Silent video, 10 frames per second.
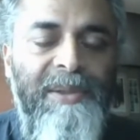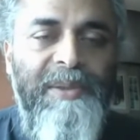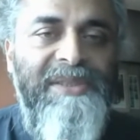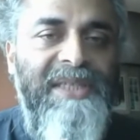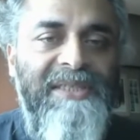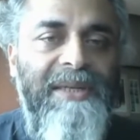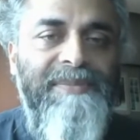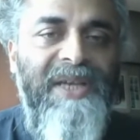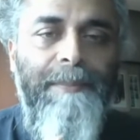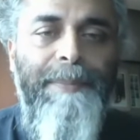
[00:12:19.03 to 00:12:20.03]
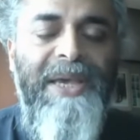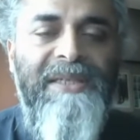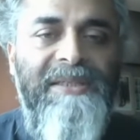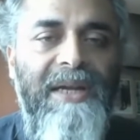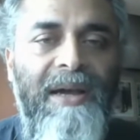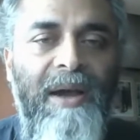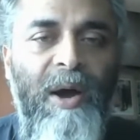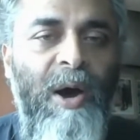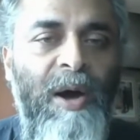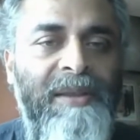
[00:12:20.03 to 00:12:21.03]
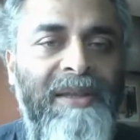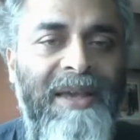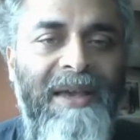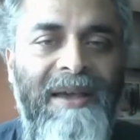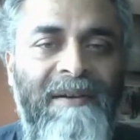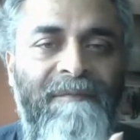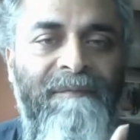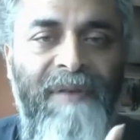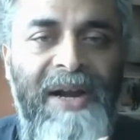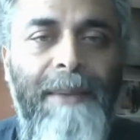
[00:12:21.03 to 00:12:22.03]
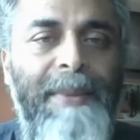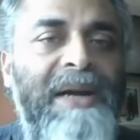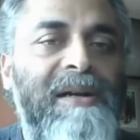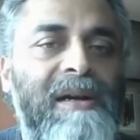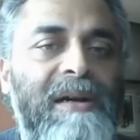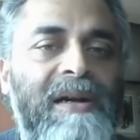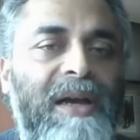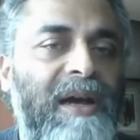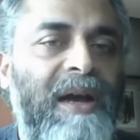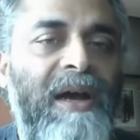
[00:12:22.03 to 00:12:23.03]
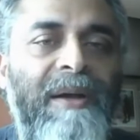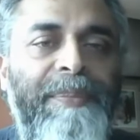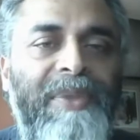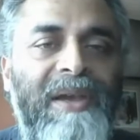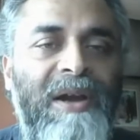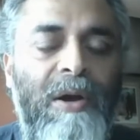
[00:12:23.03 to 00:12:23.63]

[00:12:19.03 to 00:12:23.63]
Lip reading: those systems are based on fundamental